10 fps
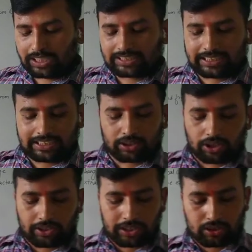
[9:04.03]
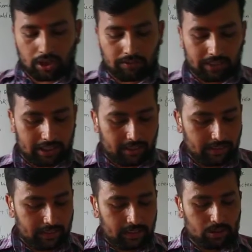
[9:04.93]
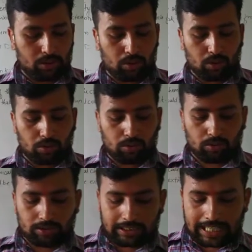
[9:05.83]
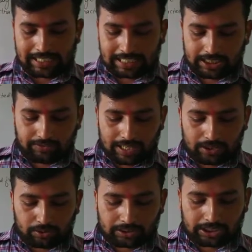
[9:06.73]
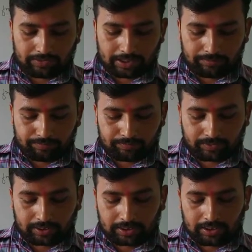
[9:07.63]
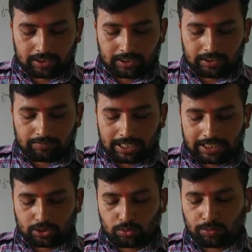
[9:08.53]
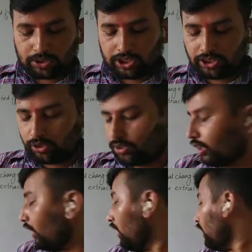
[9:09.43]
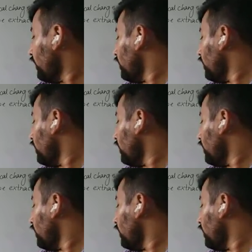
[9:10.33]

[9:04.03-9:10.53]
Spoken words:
can see it is already solved here. So the delta G value is given minus 2.303